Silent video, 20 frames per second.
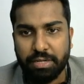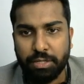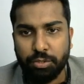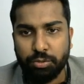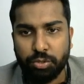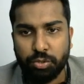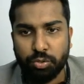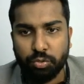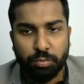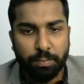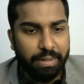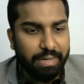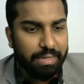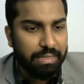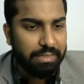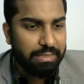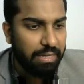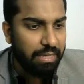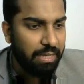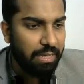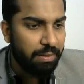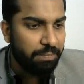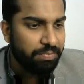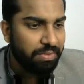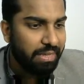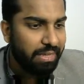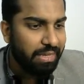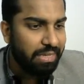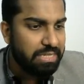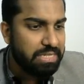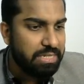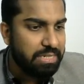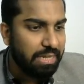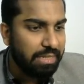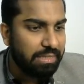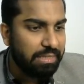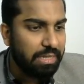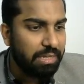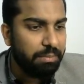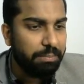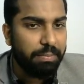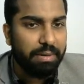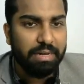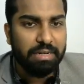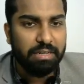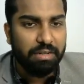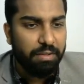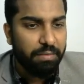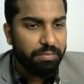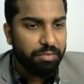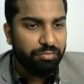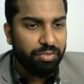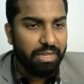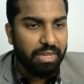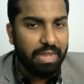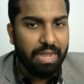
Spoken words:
into 2 by 3 is nothing but we